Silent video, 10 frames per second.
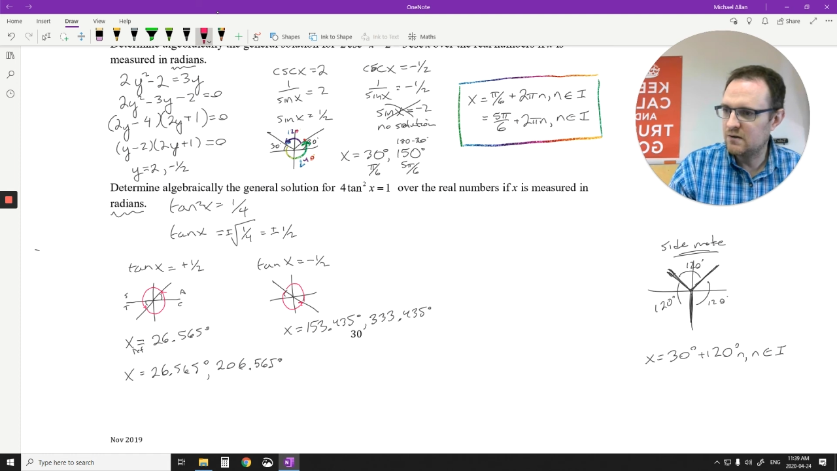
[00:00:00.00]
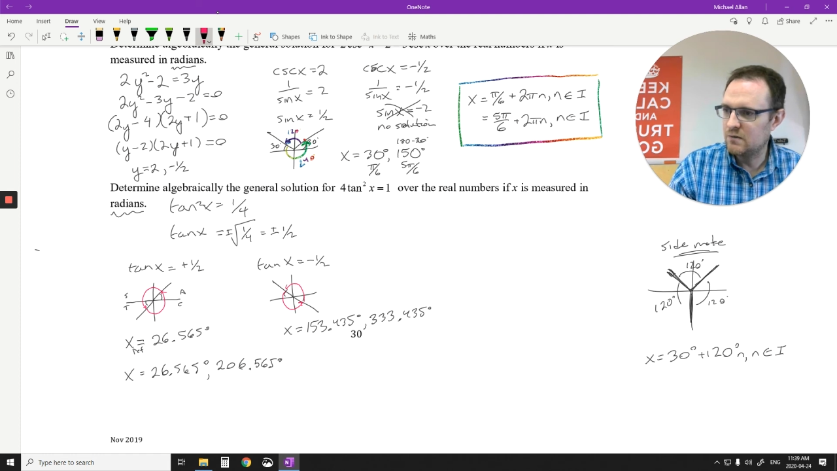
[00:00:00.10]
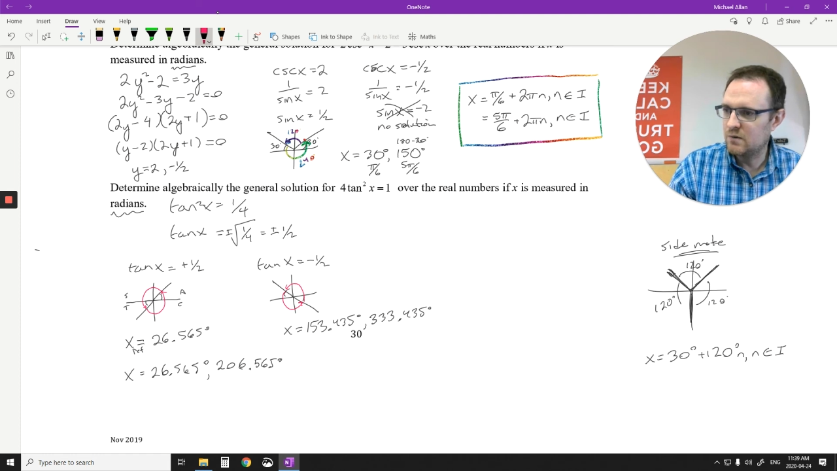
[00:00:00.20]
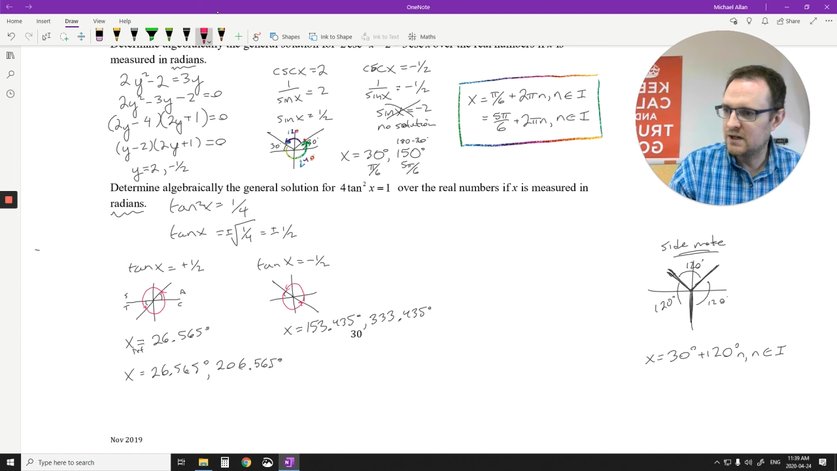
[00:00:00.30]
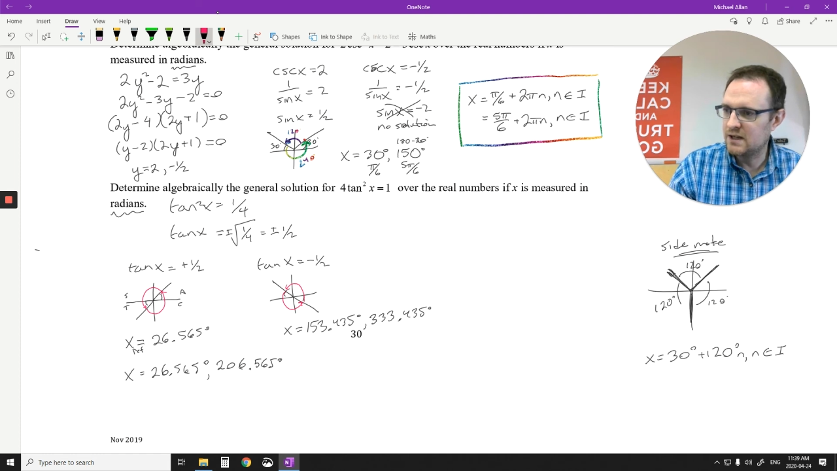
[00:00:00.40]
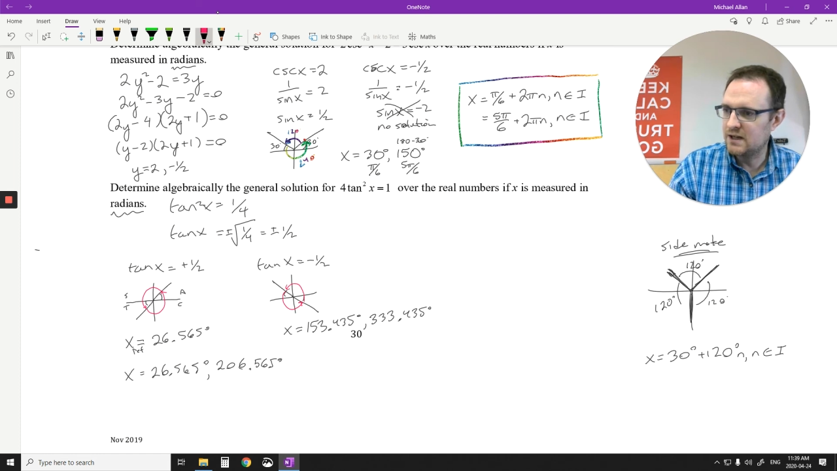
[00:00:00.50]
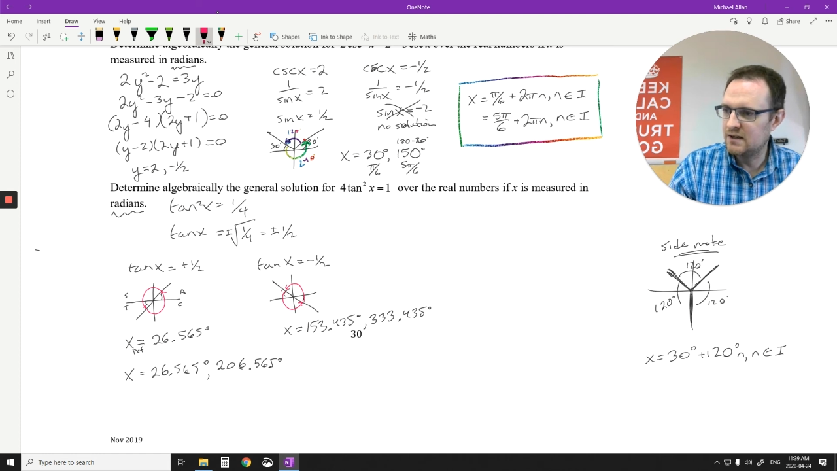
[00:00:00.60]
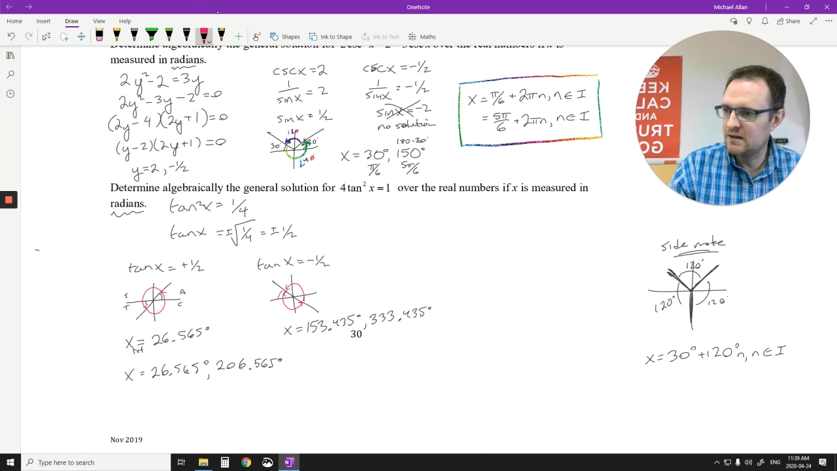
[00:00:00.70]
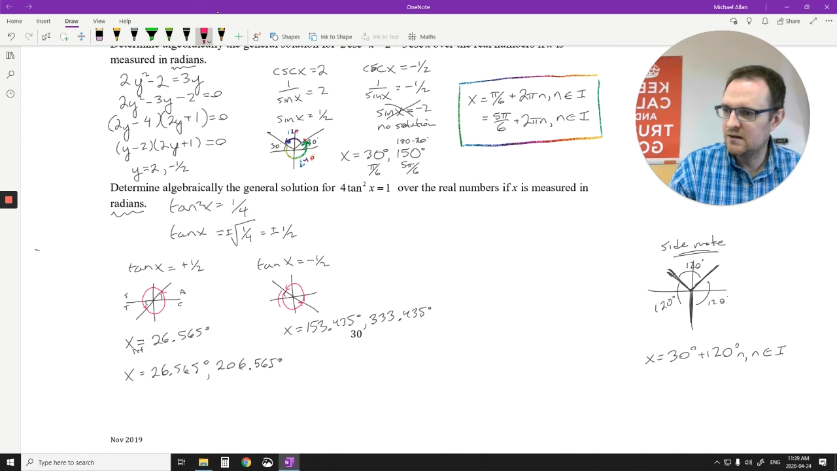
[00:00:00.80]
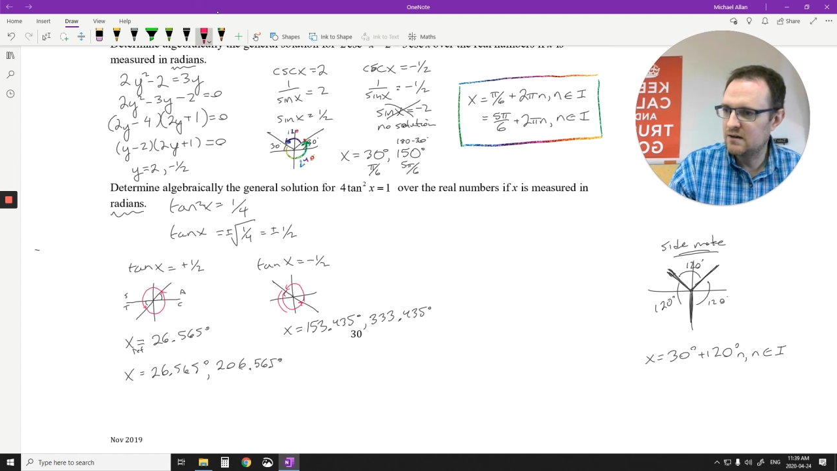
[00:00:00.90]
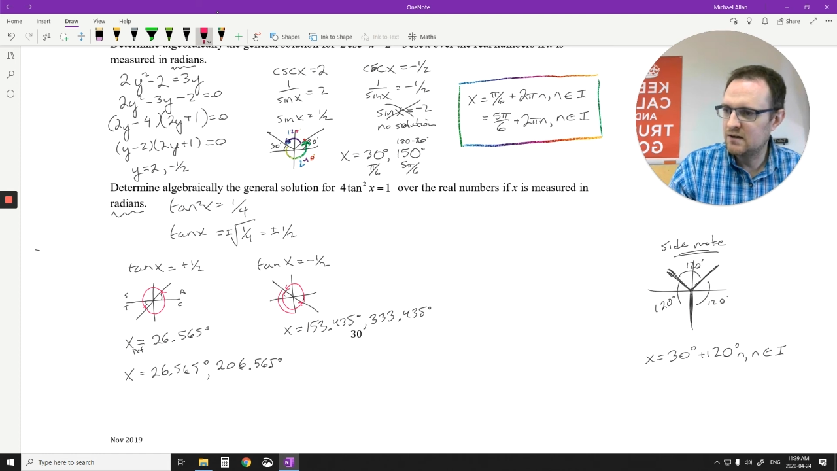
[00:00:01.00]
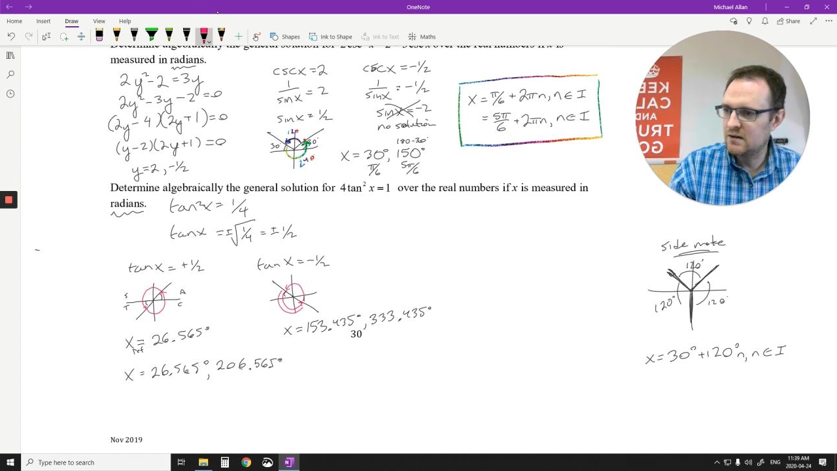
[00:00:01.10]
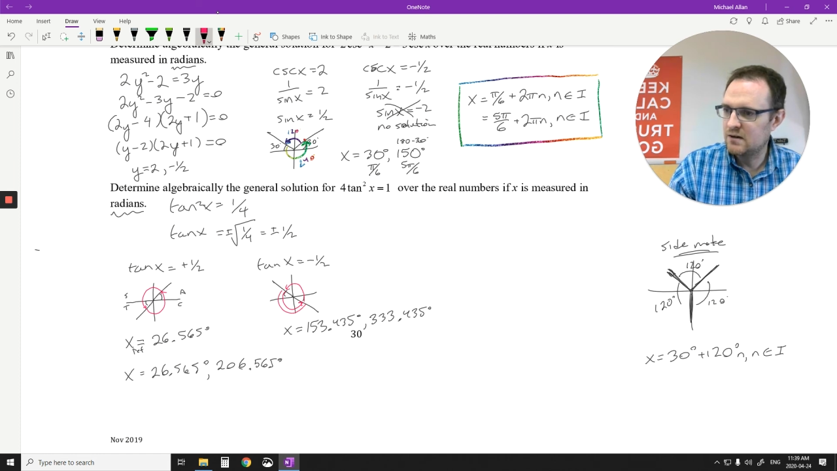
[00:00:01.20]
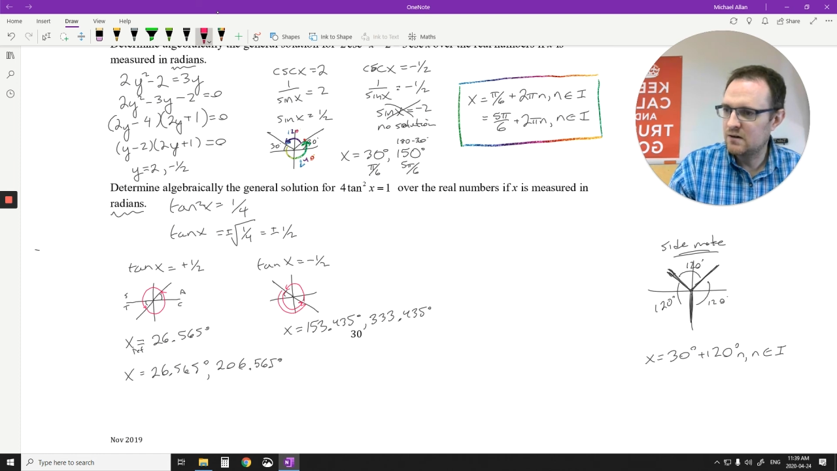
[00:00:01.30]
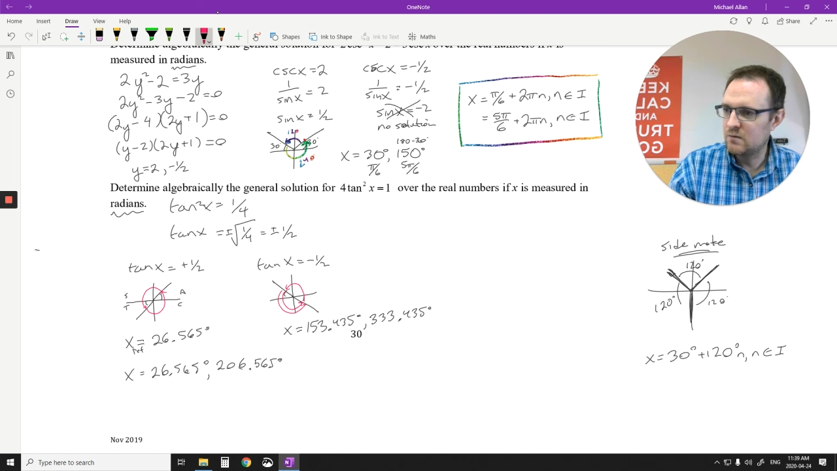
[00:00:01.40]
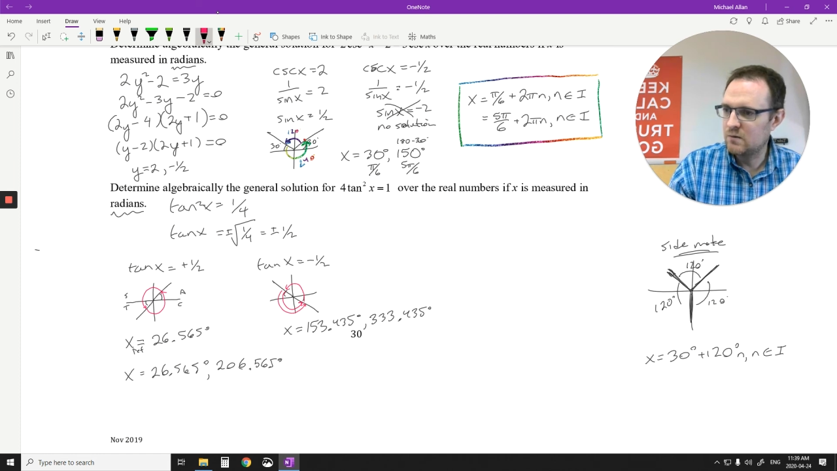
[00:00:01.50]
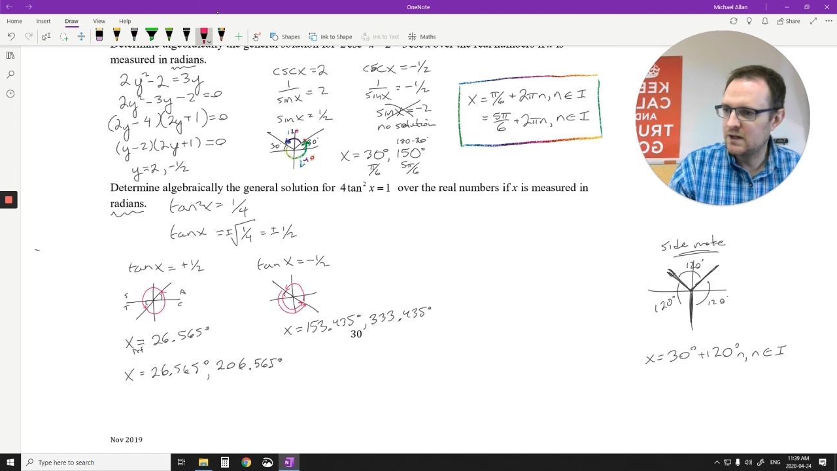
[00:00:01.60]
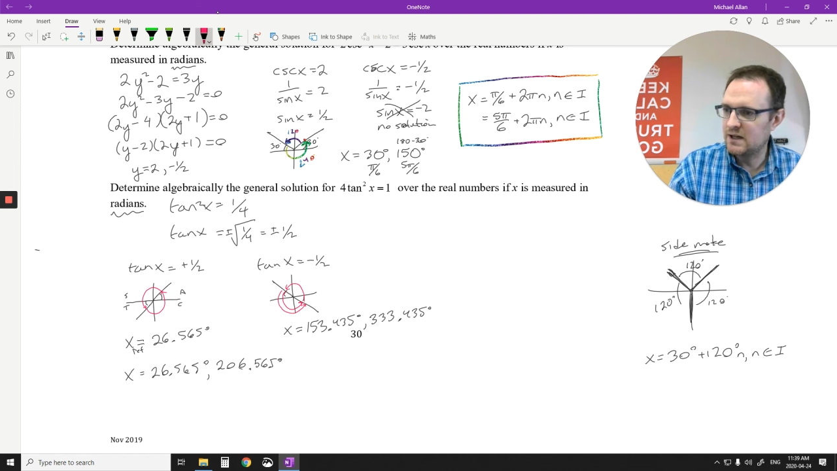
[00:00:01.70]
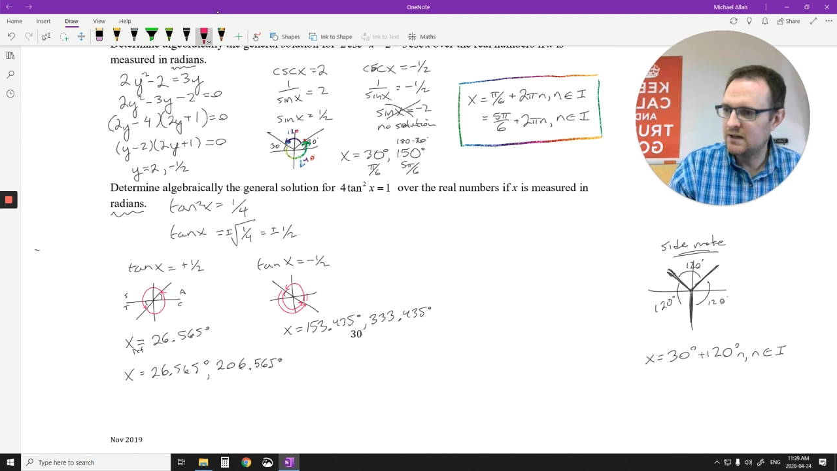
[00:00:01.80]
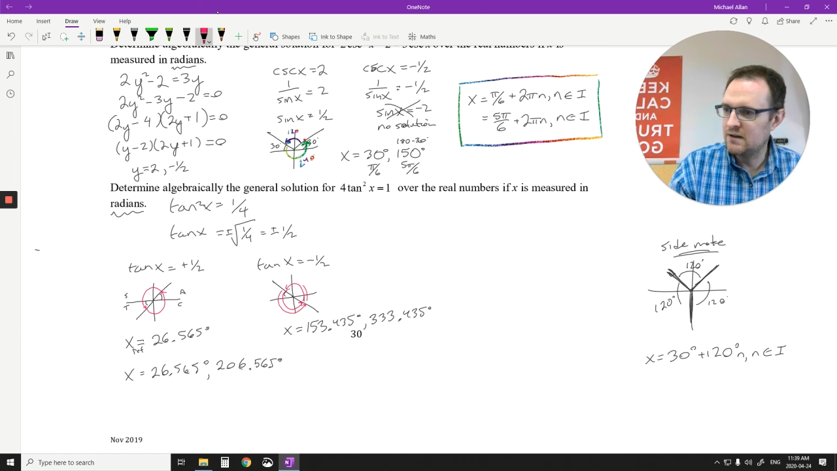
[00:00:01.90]
180,
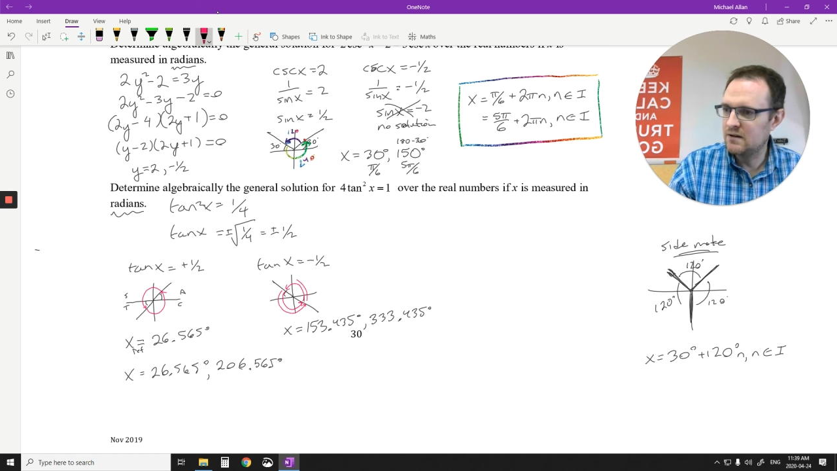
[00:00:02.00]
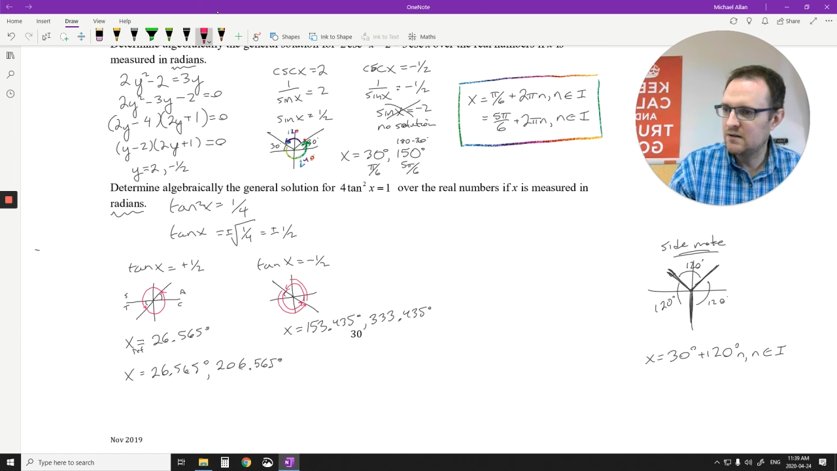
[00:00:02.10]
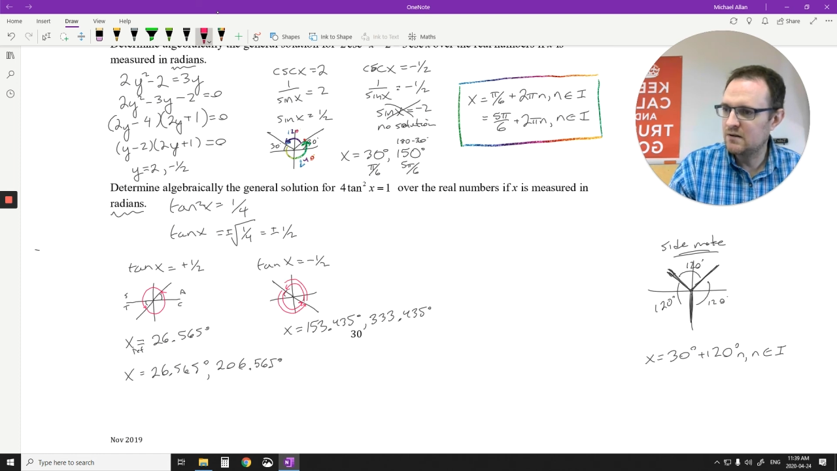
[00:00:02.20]
180,